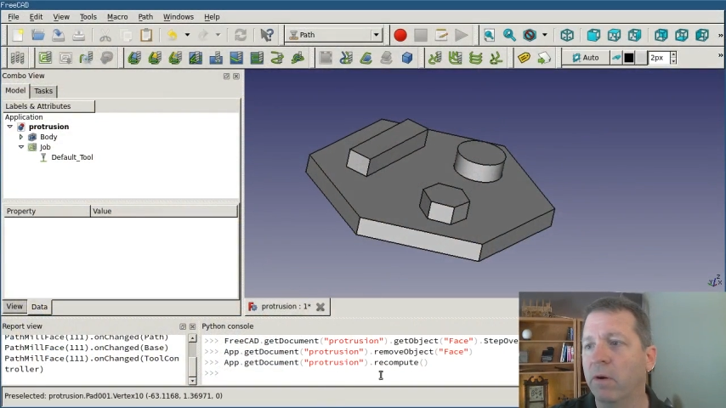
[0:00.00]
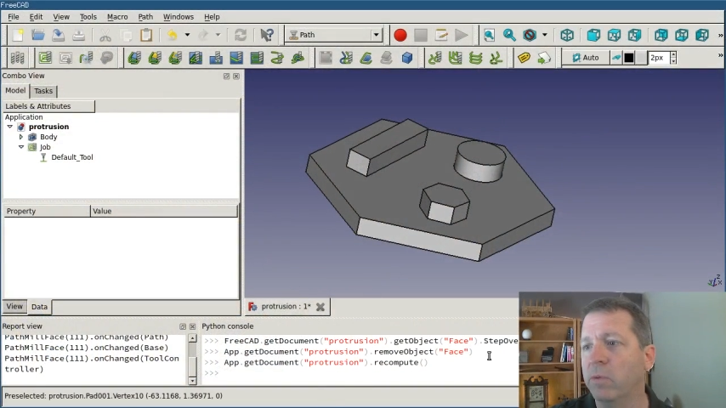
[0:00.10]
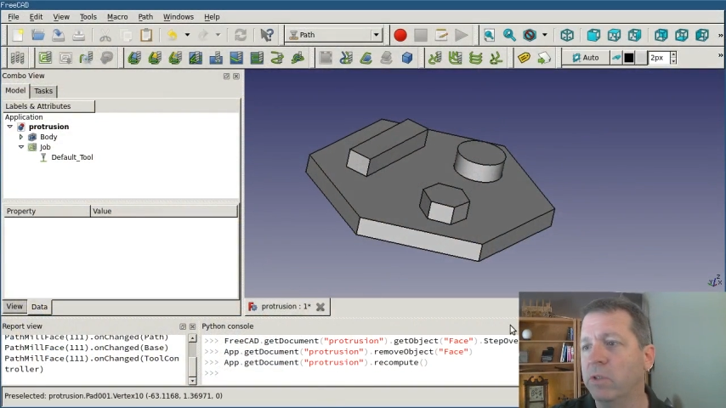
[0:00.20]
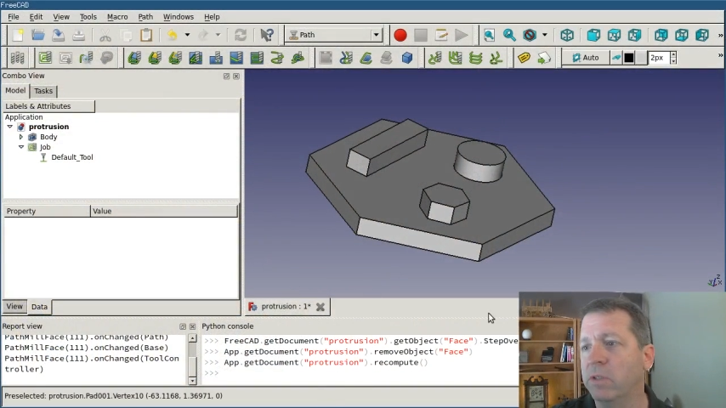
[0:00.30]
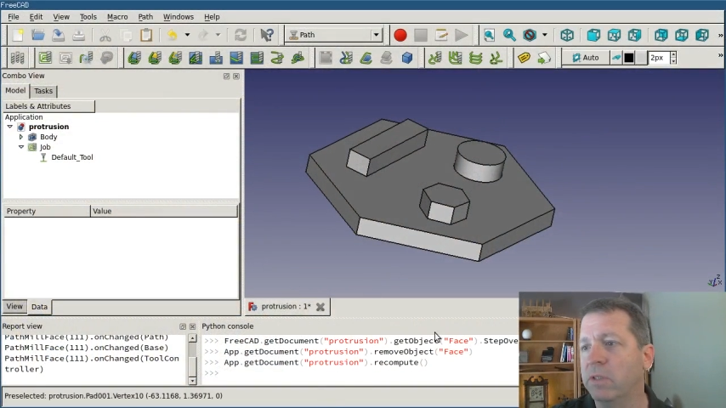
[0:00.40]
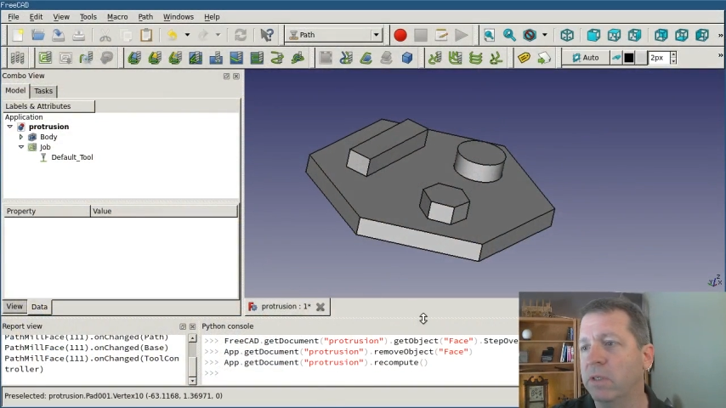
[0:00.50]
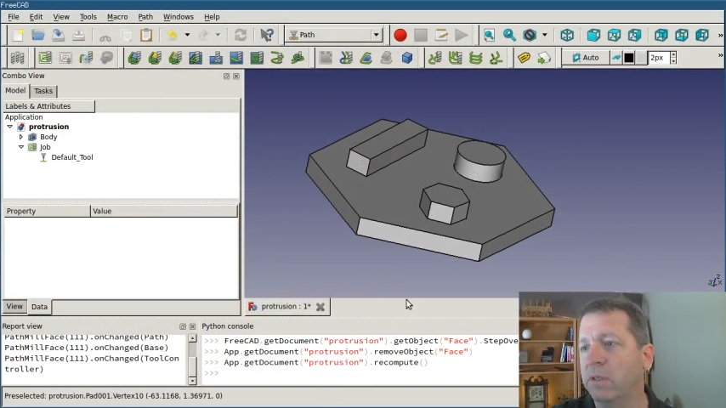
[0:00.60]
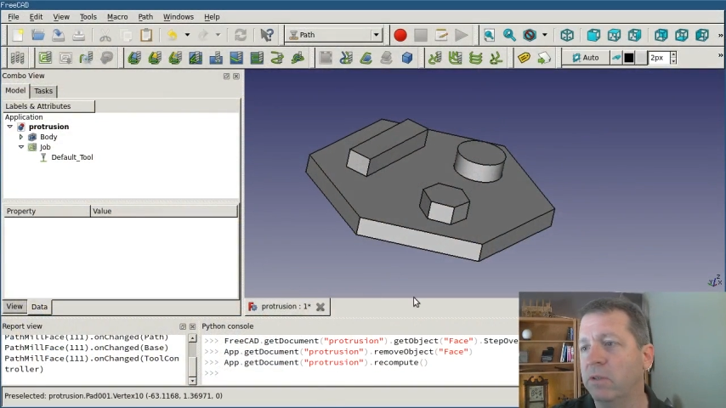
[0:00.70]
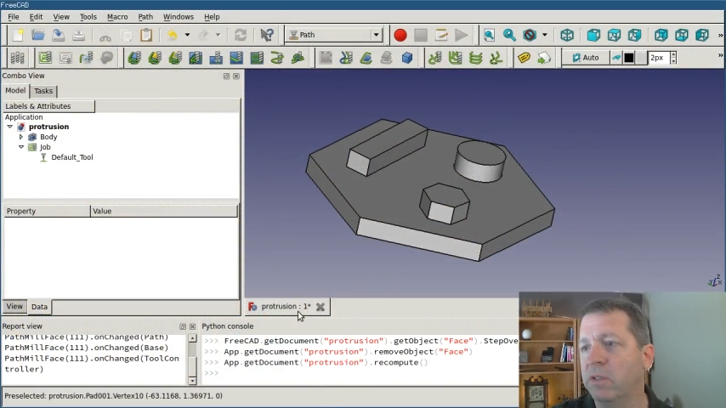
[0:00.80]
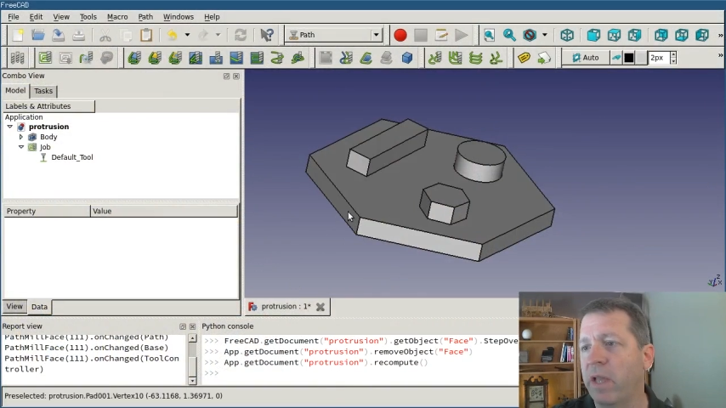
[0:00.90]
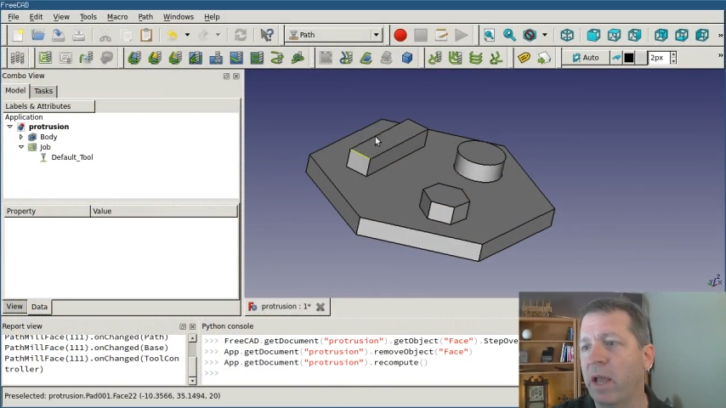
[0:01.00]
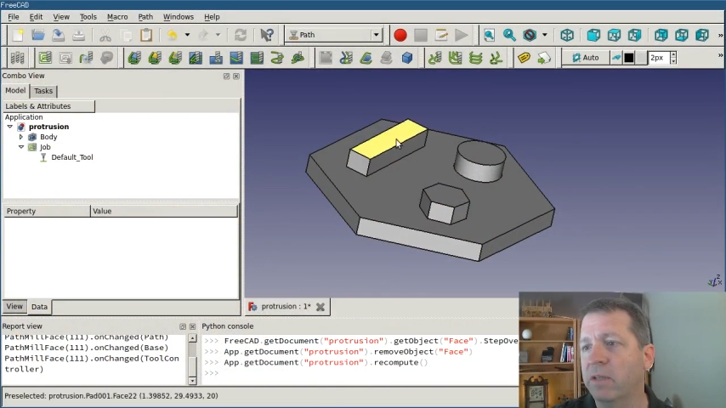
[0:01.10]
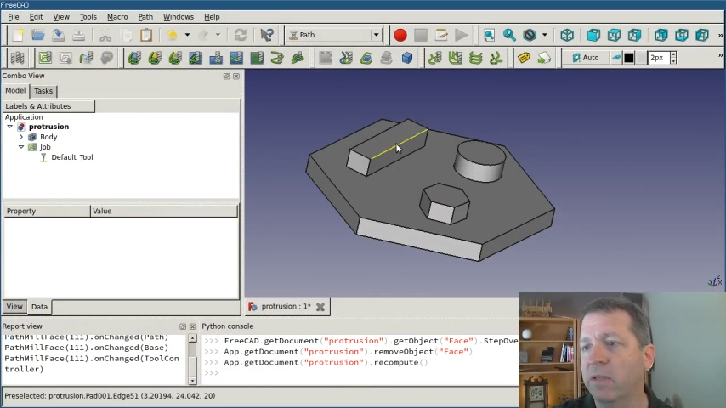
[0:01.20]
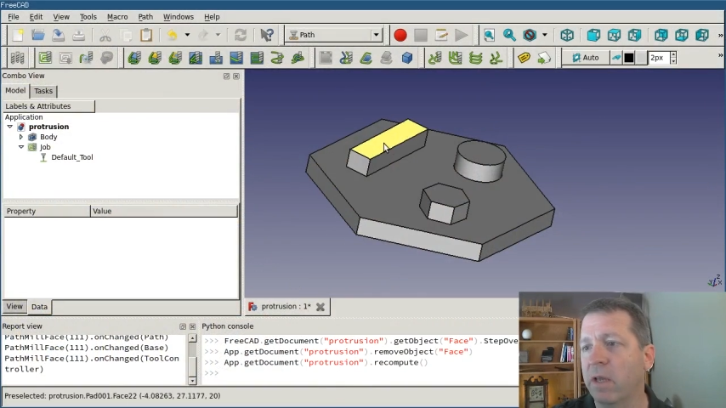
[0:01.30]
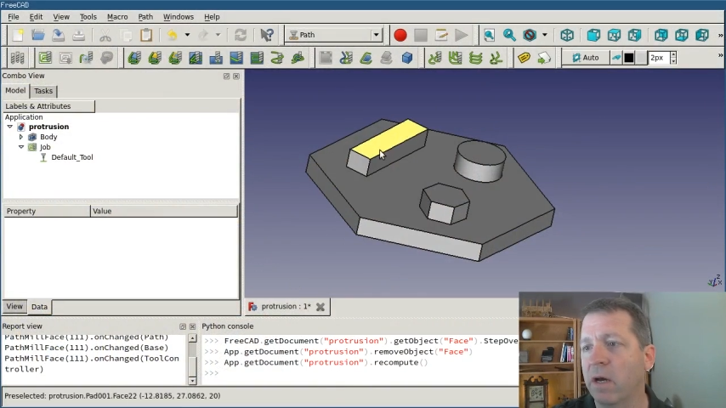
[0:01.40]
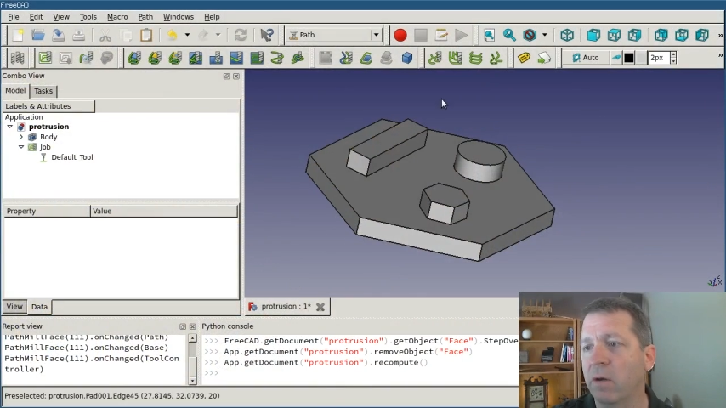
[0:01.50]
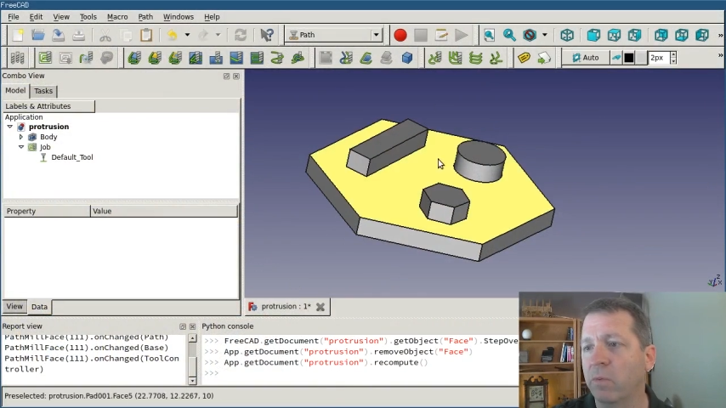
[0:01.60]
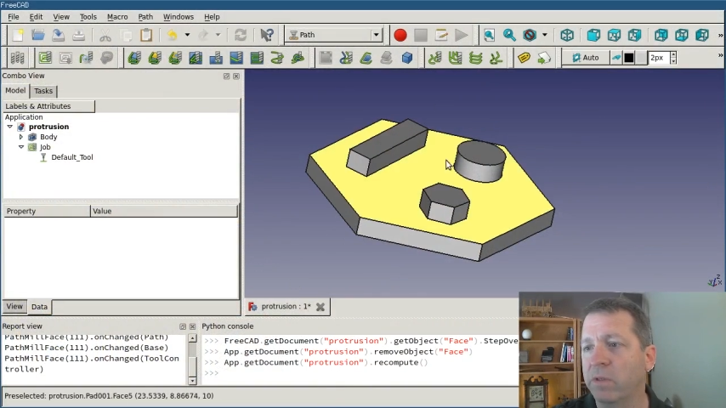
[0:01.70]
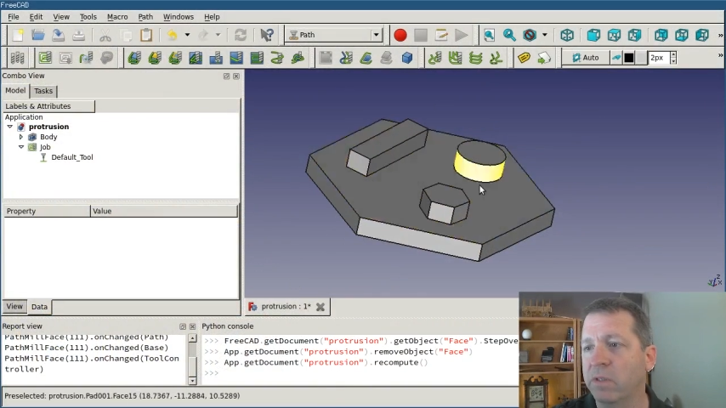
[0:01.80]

which is just a hexagon with